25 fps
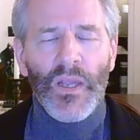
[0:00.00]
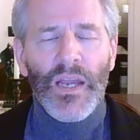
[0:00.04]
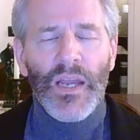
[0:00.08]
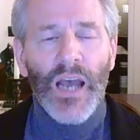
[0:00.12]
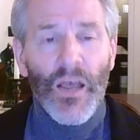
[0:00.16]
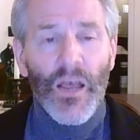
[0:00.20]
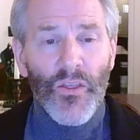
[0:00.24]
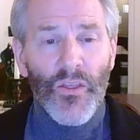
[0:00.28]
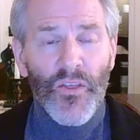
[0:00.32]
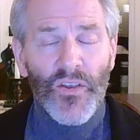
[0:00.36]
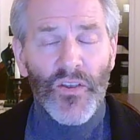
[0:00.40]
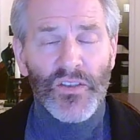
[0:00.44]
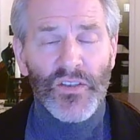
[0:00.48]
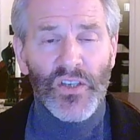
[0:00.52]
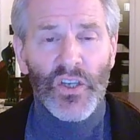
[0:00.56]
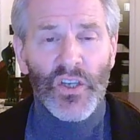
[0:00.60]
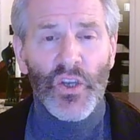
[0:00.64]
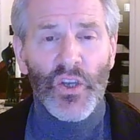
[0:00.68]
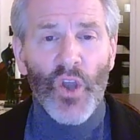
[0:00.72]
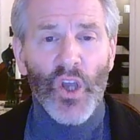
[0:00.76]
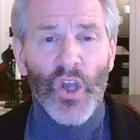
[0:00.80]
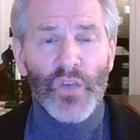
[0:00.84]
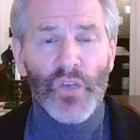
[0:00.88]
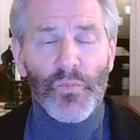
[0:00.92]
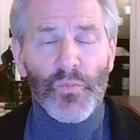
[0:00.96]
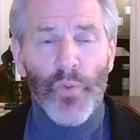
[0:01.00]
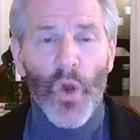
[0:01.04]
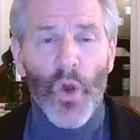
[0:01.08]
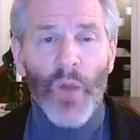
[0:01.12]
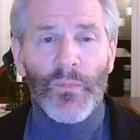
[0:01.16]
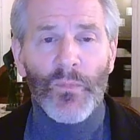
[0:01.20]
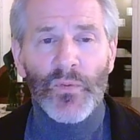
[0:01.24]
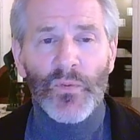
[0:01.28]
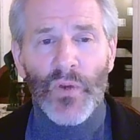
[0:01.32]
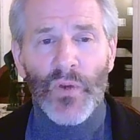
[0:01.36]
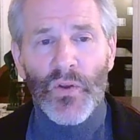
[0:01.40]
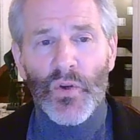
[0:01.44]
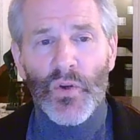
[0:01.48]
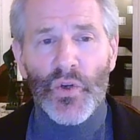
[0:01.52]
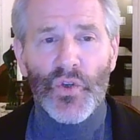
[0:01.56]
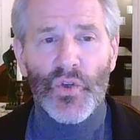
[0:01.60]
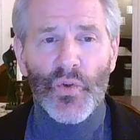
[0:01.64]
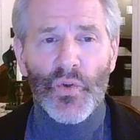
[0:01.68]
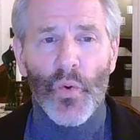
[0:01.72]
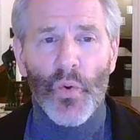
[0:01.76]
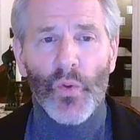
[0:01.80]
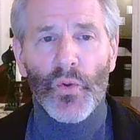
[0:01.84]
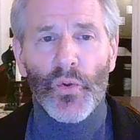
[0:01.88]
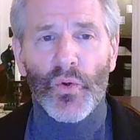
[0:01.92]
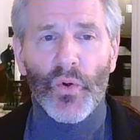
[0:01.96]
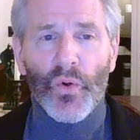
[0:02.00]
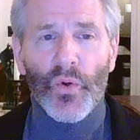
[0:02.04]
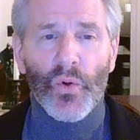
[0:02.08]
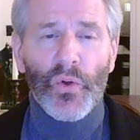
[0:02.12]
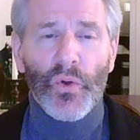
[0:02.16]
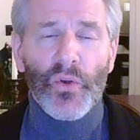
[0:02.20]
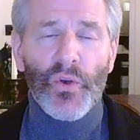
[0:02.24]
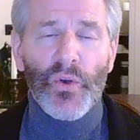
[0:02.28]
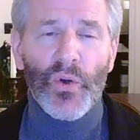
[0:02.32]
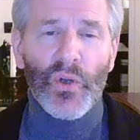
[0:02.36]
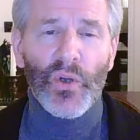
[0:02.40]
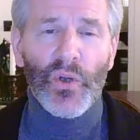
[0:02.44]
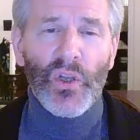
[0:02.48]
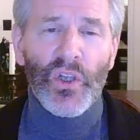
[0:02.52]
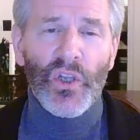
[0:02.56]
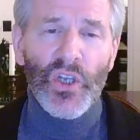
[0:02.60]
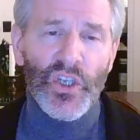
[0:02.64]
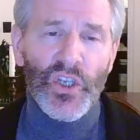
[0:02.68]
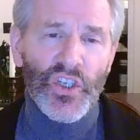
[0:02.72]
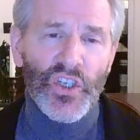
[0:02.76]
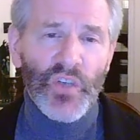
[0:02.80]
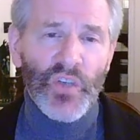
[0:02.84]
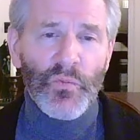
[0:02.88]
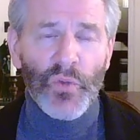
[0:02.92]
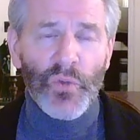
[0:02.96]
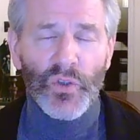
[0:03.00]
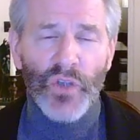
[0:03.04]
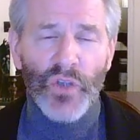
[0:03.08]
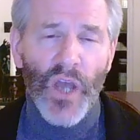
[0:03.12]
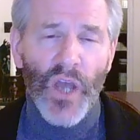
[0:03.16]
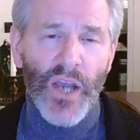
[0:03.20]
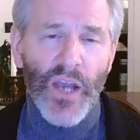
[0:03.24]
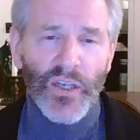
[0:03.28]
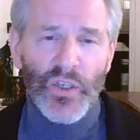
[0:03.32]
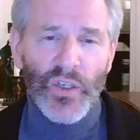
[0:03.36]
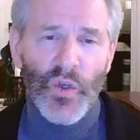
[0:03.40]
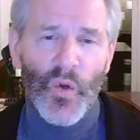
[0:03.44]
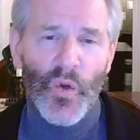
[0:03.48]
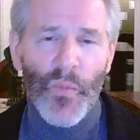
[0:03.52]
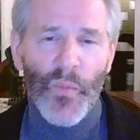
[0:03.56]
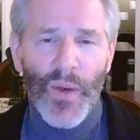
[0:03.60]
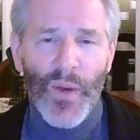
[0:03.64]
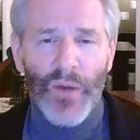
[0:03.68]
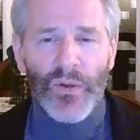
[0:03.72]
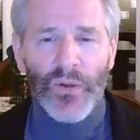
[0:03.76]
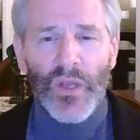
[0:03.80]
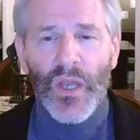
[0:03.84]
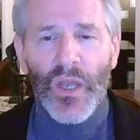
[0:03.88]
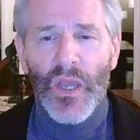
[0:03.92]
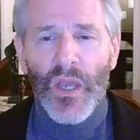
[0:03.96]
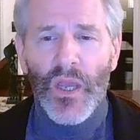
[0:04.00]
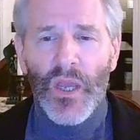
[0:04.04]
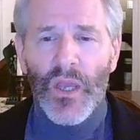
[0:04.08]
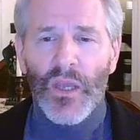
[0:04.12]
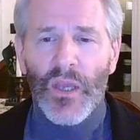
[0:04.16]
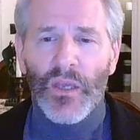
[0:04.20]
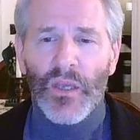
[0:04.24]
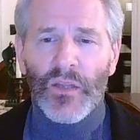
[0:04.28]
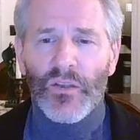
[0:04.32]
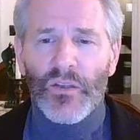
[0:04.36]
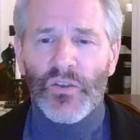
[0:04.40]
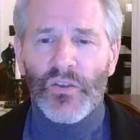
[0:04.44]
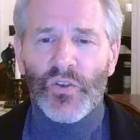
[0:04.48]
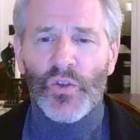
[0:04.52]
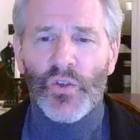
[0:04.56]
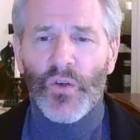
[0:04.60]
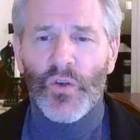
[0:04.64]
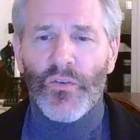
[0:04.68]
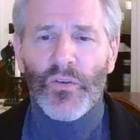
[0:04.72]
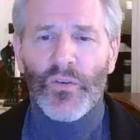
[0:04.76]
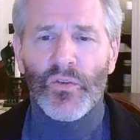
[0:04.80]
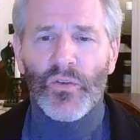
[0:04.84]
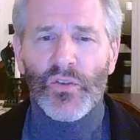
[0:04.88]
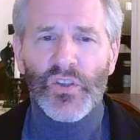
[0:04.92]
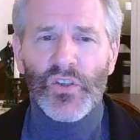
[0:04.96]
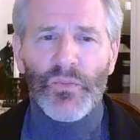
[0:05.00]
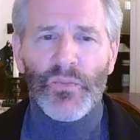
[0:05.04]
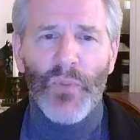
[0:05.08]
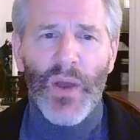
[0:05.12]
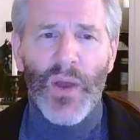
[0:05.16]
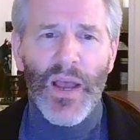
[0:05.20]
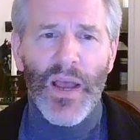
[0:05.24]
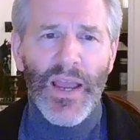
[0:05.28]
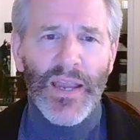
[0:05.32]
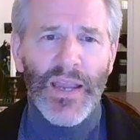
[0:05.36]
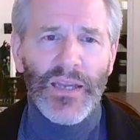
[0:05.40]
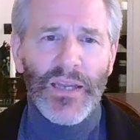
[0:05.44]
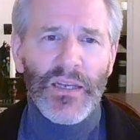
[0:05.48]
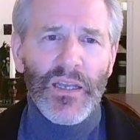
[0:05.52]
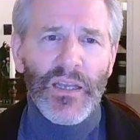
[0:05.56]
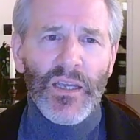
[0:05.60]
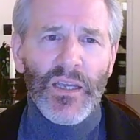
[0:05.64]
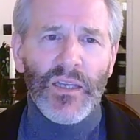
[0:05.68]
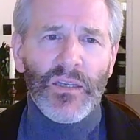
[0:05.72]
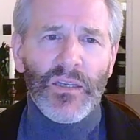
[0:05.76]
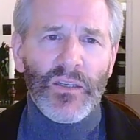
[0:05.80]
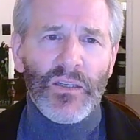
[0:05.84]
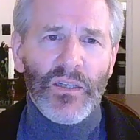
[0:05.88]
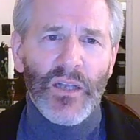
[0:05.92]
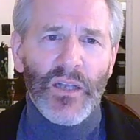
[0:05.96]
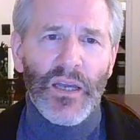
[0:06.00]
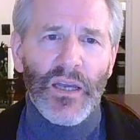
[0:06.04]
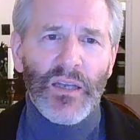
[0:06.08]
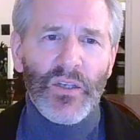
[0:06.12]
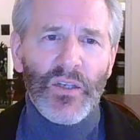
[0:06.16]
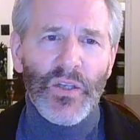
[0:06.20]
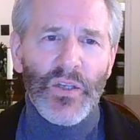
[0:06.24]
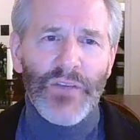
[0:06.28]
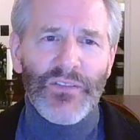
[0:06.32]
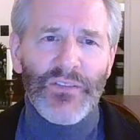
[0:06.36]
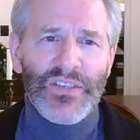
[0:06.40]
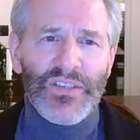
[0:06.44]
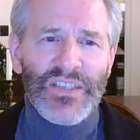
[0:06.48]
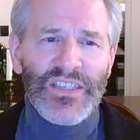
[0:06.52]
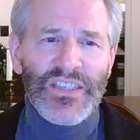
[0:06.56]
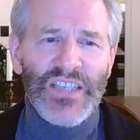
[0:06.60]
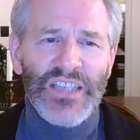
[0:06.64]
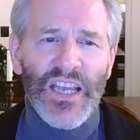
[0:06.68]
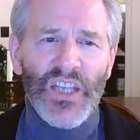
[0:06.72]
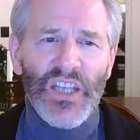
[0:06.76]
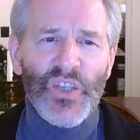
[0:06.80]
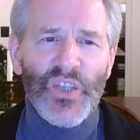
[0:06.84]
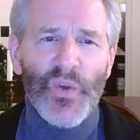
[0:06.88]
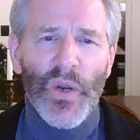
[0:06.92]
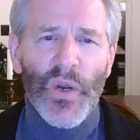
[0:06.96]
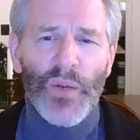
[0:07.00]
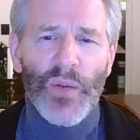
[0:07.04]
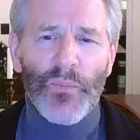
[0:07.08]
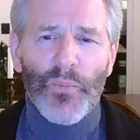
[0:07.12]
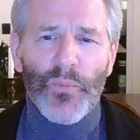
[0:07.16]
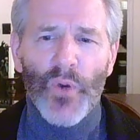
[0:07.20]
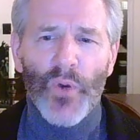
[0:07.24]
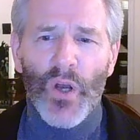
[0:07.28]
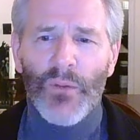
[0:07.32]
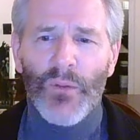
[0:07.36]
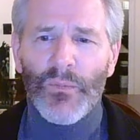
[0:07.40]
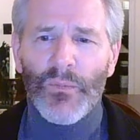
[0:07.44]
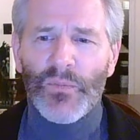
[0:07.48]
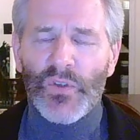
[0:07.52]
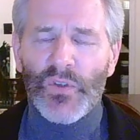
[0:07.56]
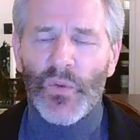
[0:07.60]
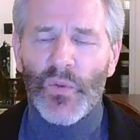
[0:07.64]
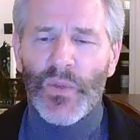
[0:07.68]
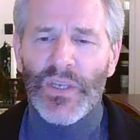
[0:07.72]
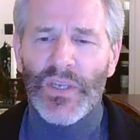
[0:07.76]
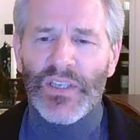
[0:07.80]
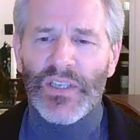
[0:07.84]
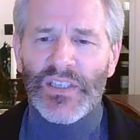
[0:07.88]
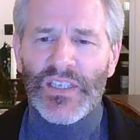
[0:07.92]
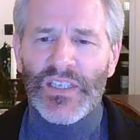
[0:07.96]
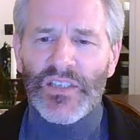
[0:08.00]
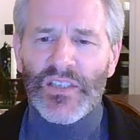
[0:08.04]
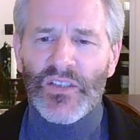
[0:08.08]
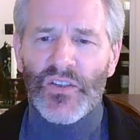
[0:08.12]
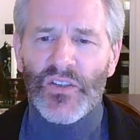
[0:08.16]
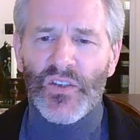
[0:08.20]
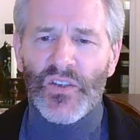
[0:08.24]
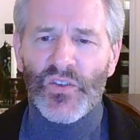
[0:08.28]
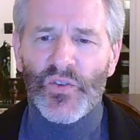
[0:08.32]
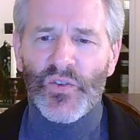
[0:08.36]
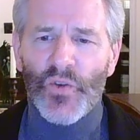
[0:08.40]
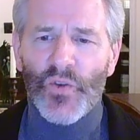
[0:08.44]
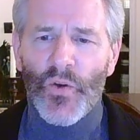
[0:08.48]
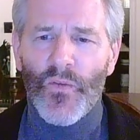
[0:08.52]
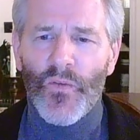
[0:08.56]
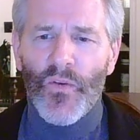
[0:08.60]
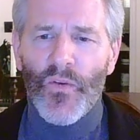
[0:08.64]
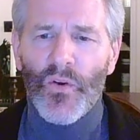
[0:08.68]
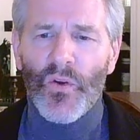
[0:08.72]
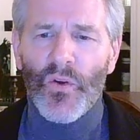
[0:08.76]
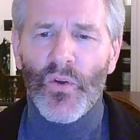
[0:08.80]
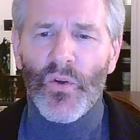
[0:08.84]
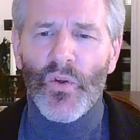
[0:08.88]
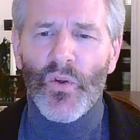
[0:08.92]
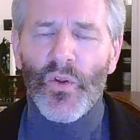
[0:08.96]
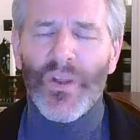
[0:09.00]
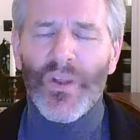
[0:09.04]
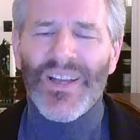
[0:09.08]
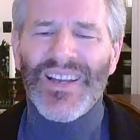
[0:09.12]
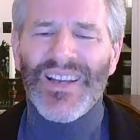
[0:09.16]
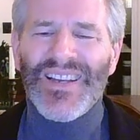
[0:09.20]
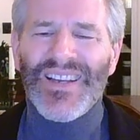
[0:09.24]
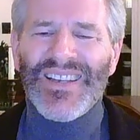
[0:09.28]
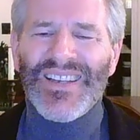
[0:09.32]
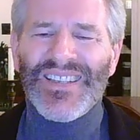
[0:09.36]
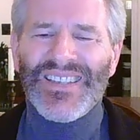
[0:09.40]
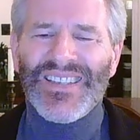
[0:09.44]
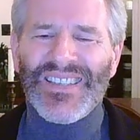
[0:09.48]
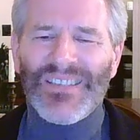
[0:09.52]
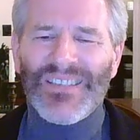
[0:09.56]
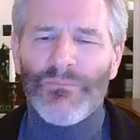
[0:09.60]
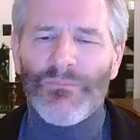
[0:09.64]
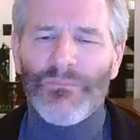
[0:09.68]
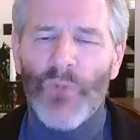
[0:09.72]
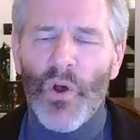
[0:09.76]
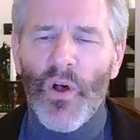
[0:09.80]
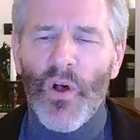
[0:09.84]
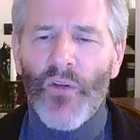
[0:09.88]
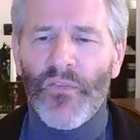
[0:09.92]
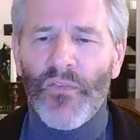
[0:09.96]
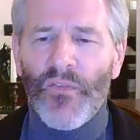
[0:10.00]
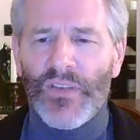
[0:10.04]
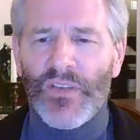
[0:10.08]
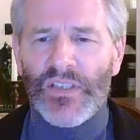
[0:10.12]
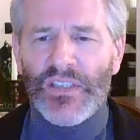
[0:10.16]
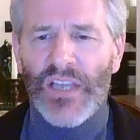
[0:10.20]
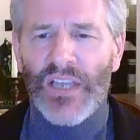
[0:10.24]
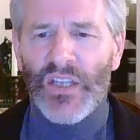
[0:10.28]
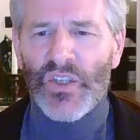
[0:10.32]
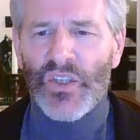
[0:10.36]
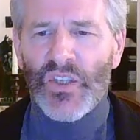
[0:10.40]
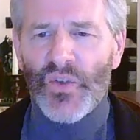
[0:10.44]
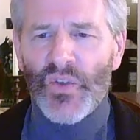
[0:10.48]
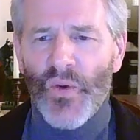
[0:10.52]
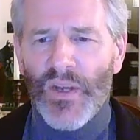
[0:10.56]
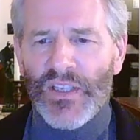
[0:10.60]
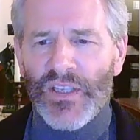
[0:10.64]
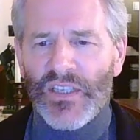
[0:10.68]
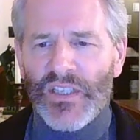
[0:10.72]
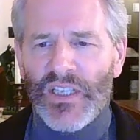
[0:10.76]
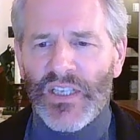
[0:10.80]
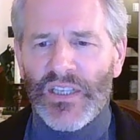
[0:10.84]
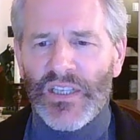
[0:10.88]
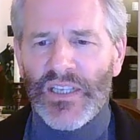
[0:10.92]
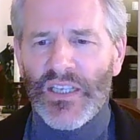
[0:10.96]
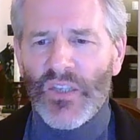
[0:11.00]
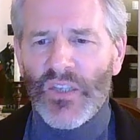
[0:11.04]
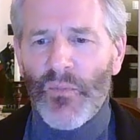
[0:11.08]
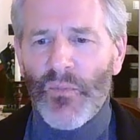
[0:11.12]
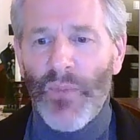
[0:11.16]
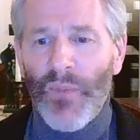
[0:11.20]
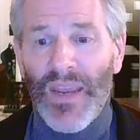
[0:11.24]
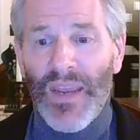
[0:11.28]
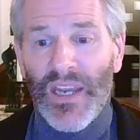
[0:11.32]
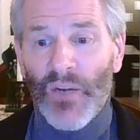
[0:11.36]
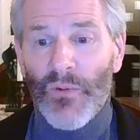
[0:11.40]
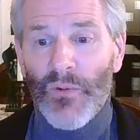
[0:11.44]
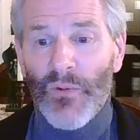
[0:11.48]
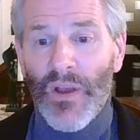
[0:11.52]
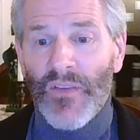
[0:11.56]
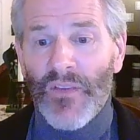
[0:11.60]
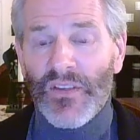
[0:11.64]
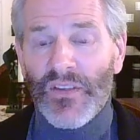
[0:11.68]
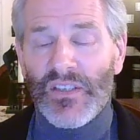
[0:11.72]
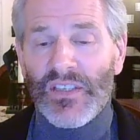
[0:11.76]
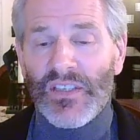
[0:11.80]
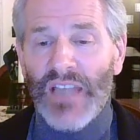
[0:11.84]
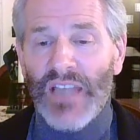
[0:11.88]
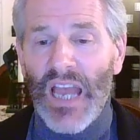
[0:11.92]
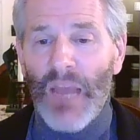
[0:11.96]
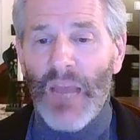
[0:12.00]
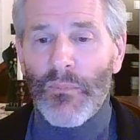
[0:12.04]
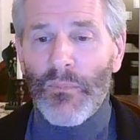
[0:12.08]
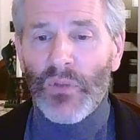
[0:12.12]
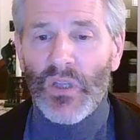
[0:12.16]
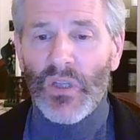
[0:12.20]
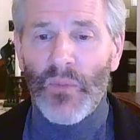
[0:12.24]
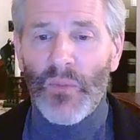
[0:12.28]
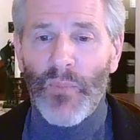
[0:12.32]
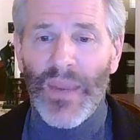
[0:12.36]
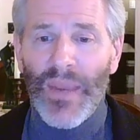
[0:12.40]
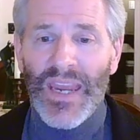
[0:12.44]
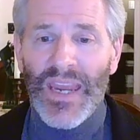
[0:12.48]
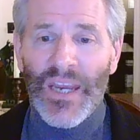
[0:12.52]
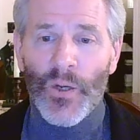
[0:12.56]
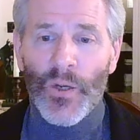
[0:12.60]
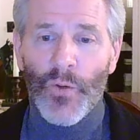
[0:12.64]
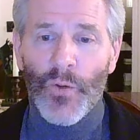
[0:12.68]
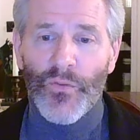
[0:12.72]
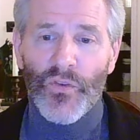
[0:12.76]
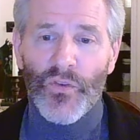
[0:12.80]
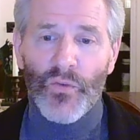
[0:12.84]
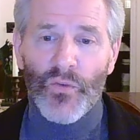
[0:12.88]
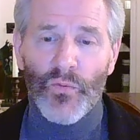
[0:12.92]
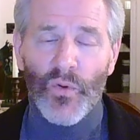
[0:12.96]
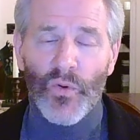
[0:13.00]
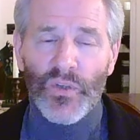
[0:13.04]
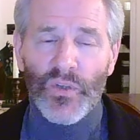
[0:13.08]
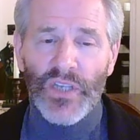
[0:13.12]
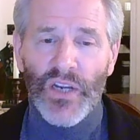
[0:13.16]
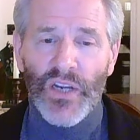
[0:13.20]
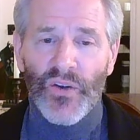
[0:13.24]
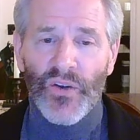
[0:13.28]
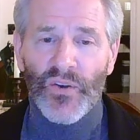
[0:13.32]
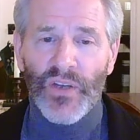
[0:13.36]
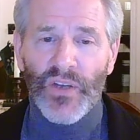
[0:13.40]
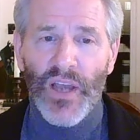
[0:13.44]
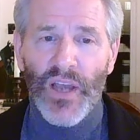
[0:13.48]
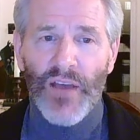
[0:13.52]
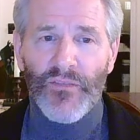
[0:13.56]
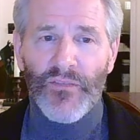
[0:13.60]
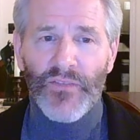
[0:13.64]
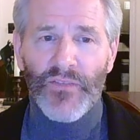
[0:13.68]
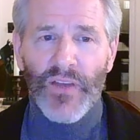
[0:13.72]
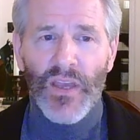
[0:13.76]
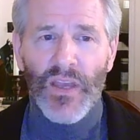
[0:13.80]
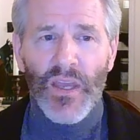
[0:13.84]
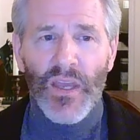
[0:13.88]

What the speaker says: Other things that can cause problems around your shoulder girdle, your clinician will talk to you about the cervical spine. Do you have a Z joint problem? So we can see that the cervical small facet joints can lead to pain around the scapula, pain over the rotator cuff.